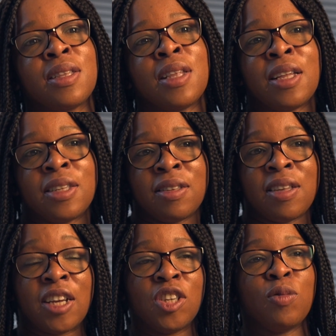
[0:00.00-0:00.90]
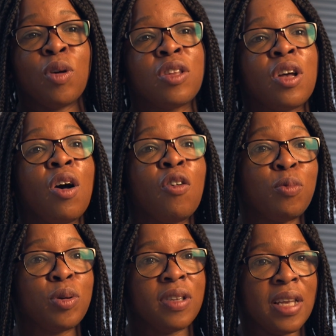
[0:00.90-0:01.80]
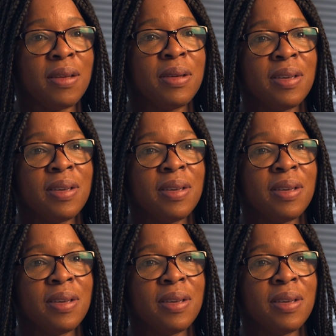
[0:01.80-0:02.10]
that's actually rather off-putting